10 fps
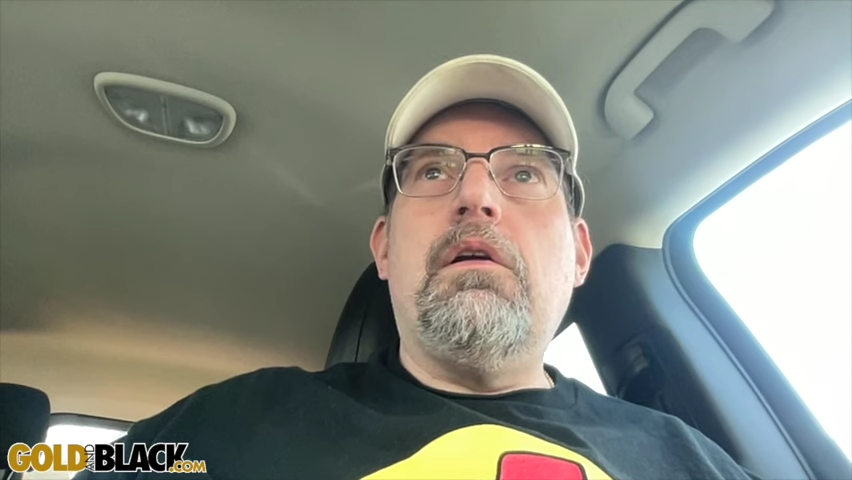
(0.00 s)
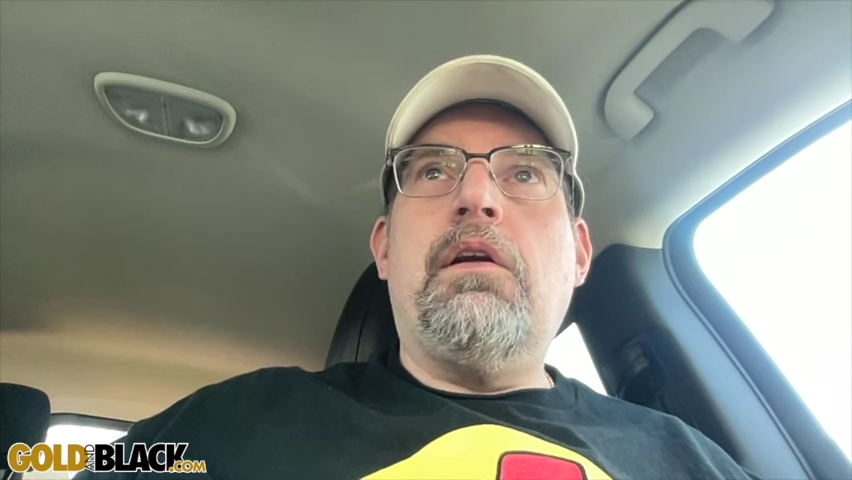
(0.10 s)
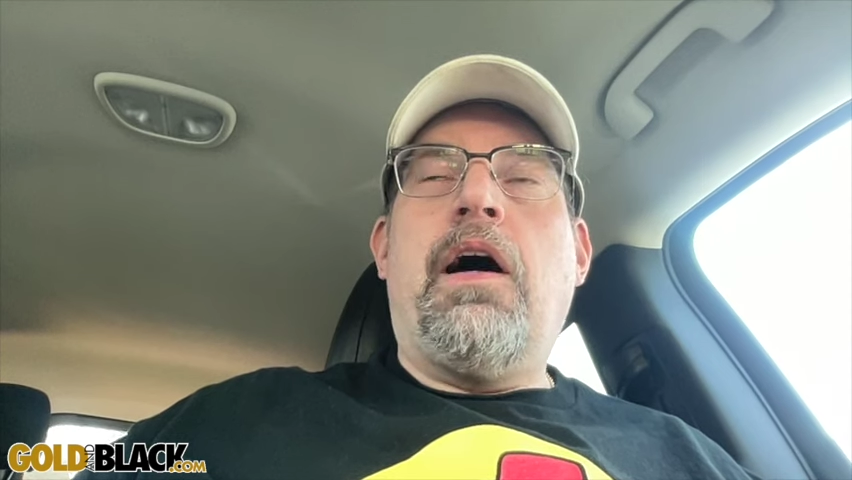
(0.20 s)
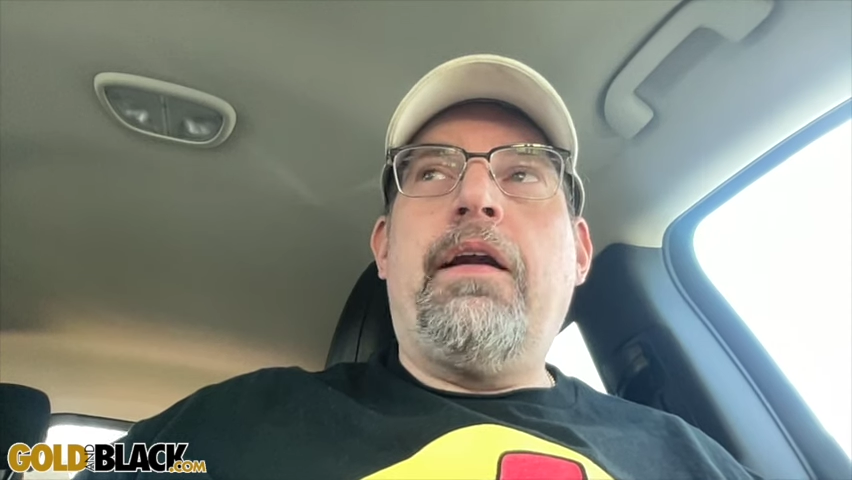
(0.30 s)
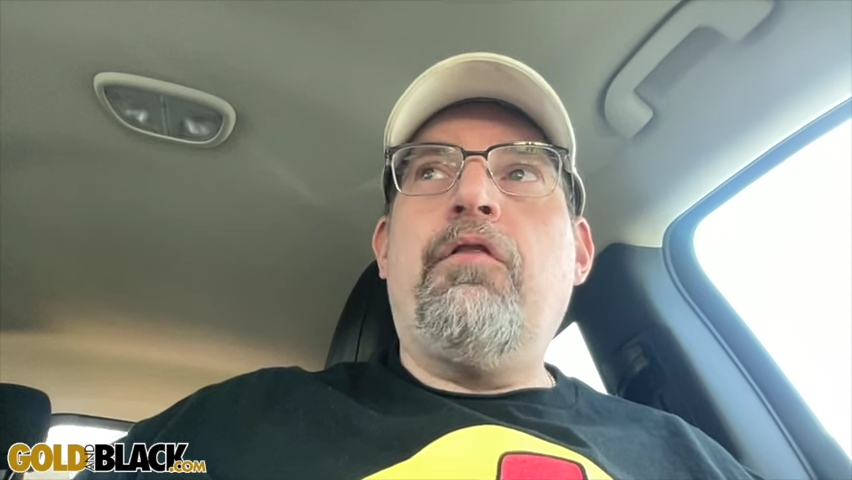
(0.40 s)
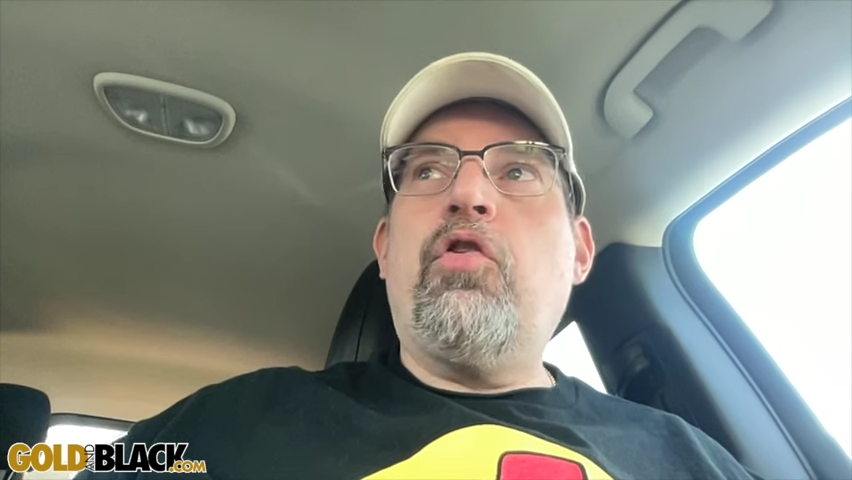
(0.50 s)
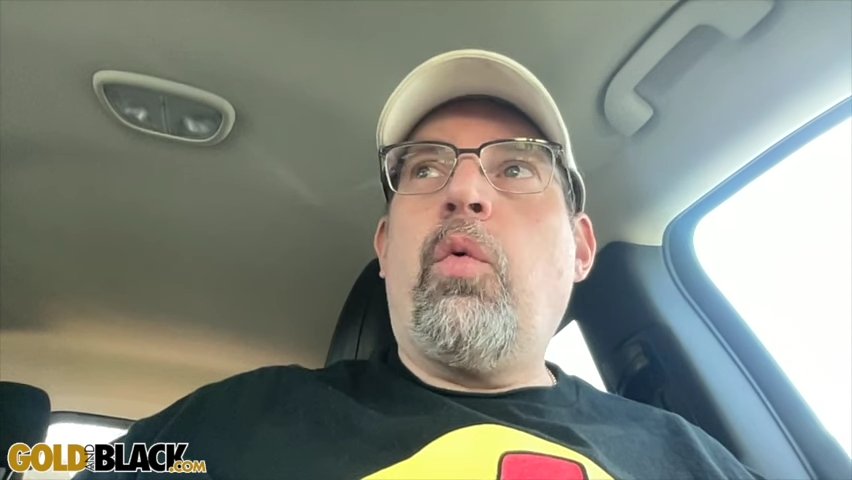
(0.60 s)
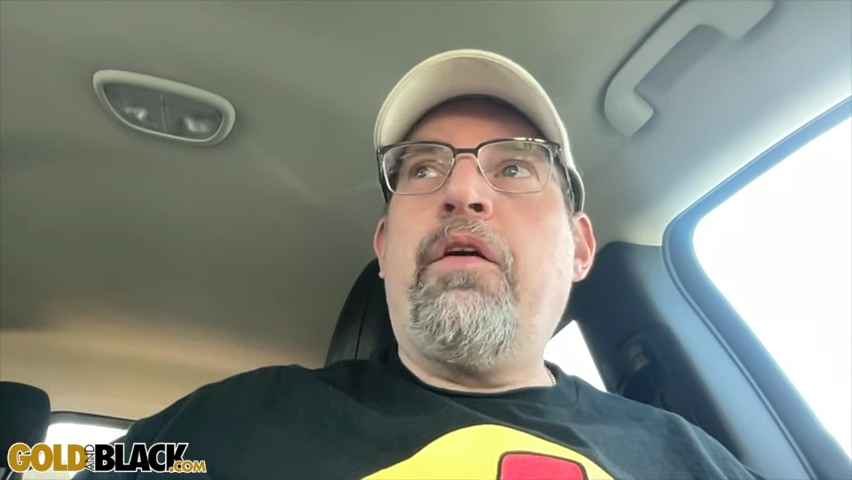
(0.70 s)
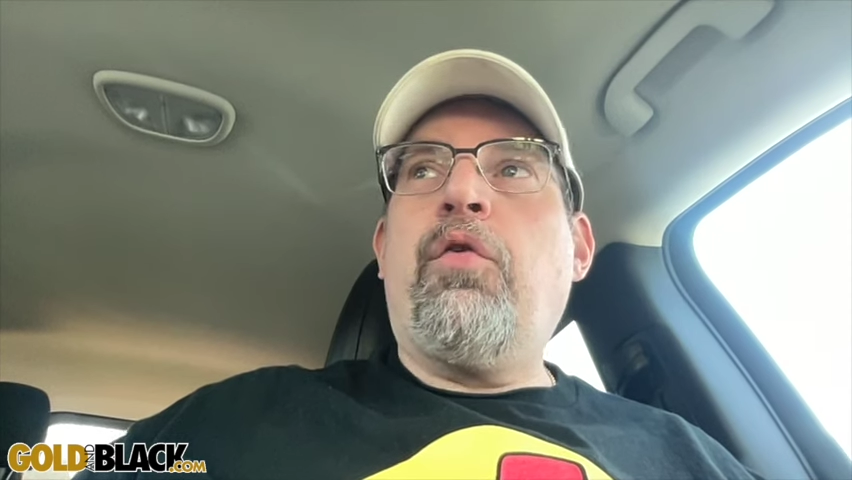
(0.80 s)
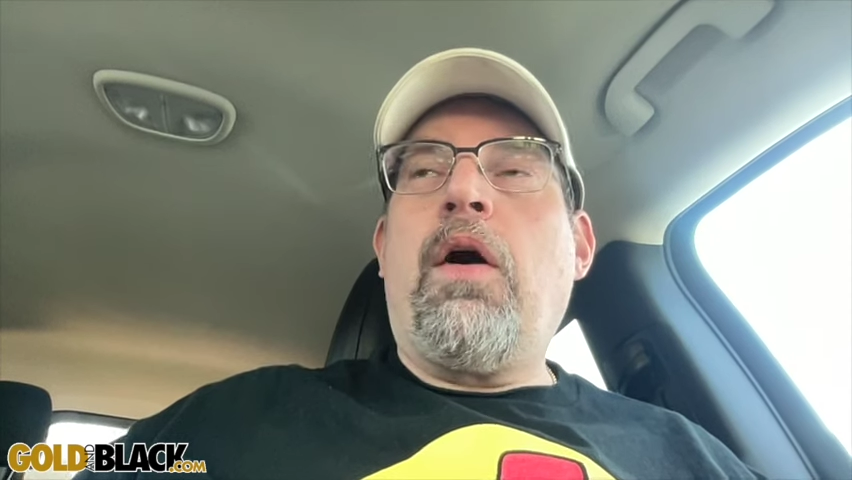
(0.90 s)
not even
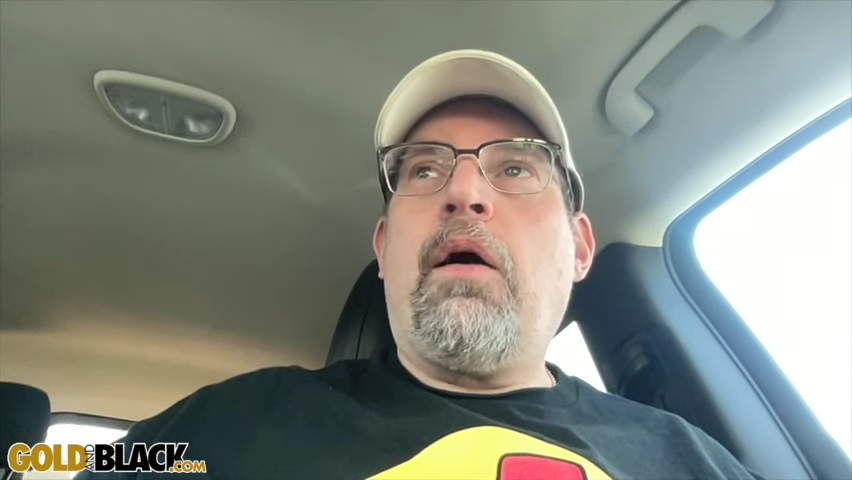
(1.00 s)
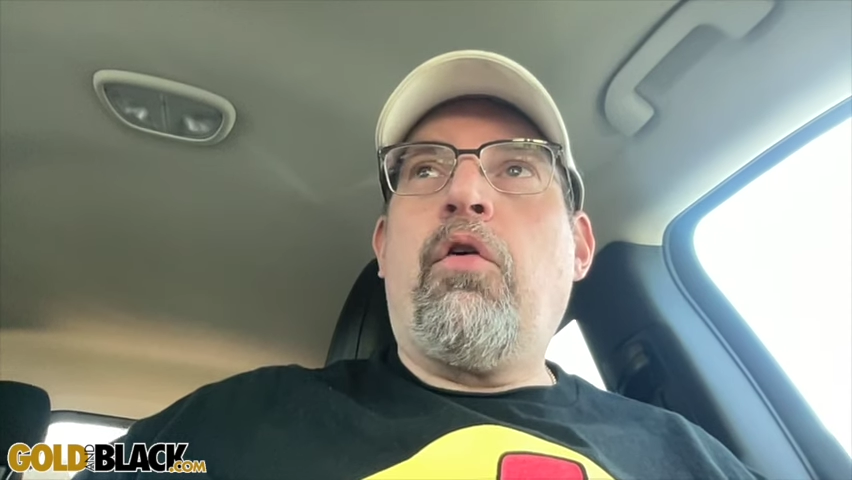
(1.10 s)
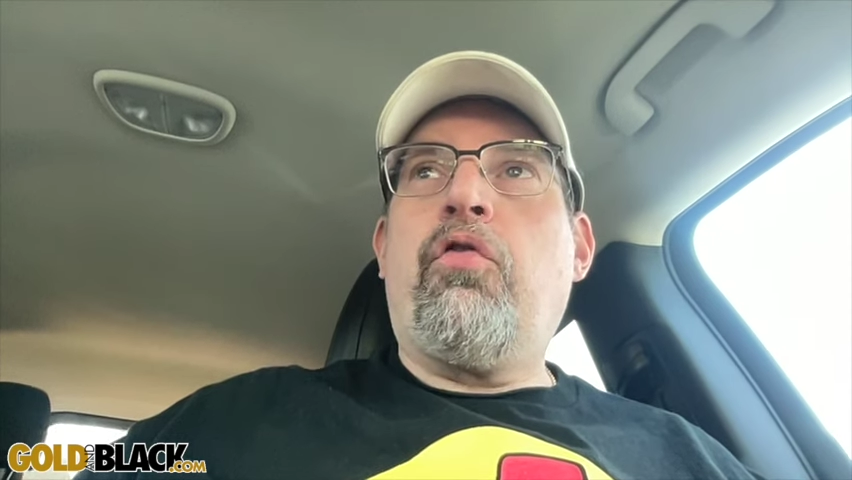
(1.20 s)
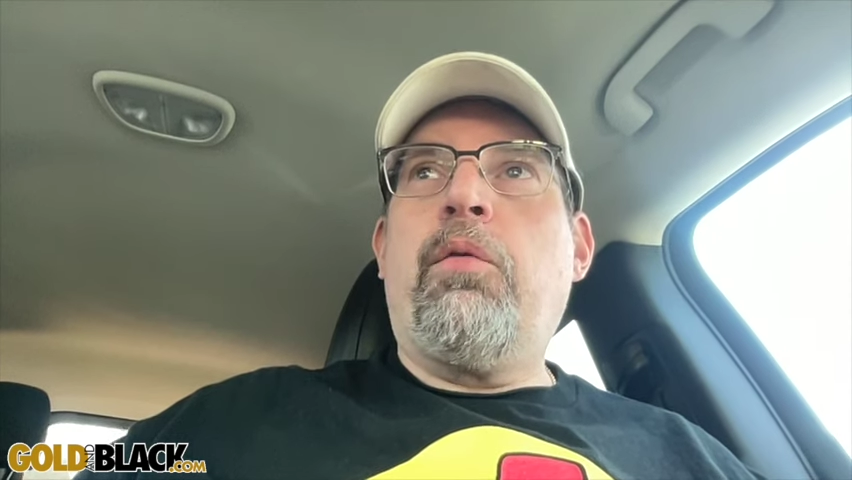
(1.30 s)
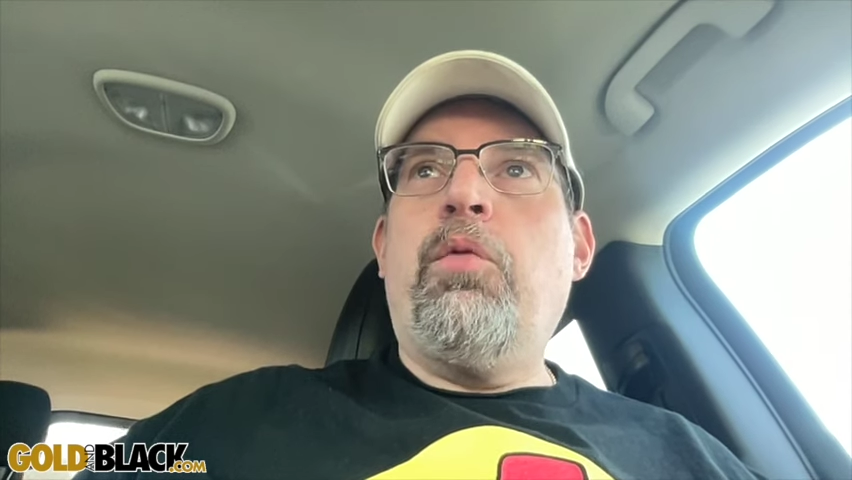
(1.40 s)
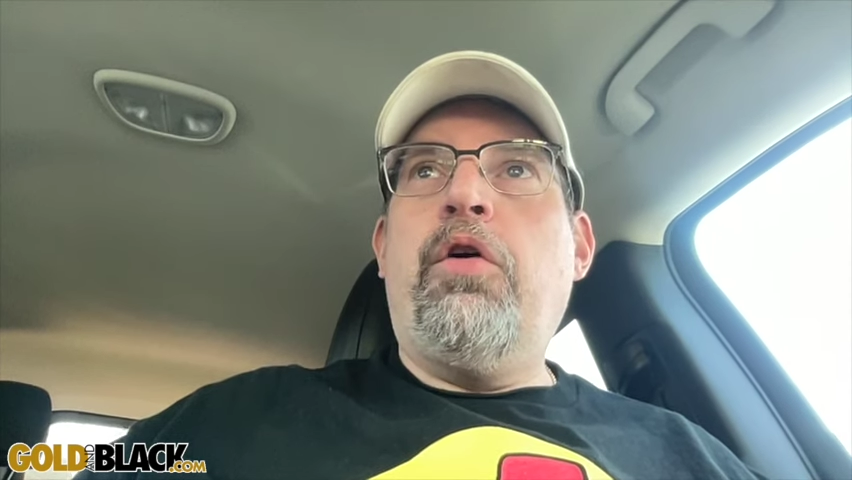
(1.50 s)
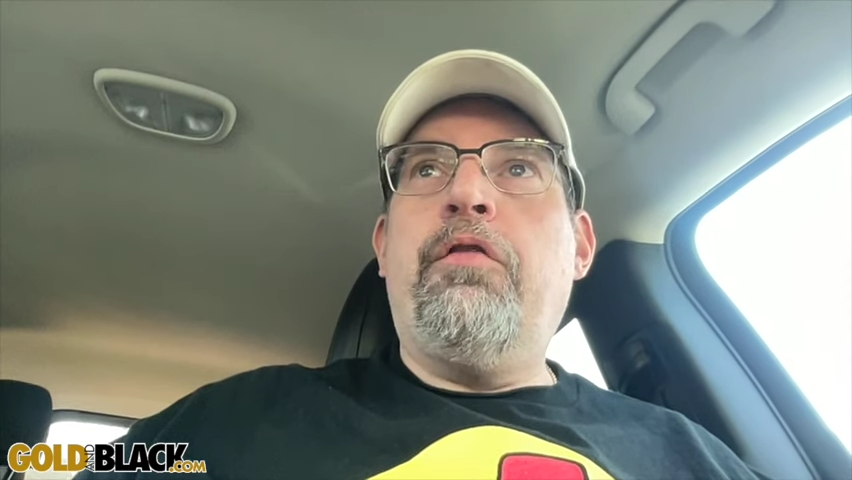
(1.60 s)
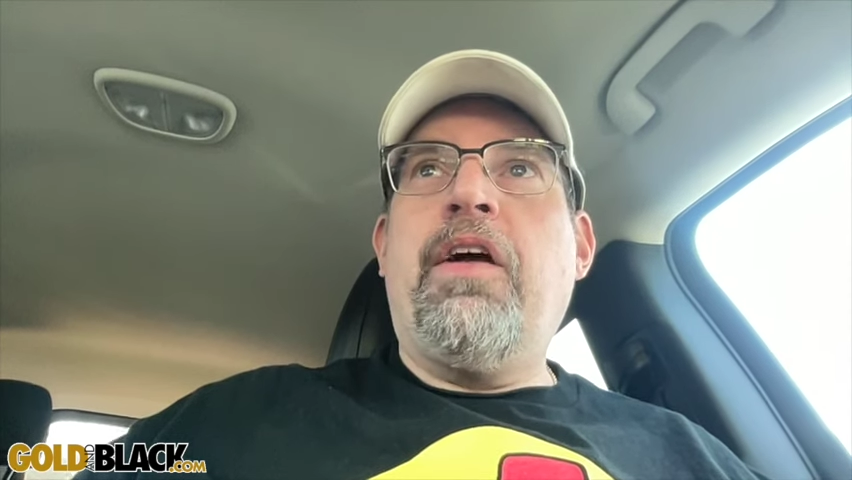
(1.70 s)
24 hours removed,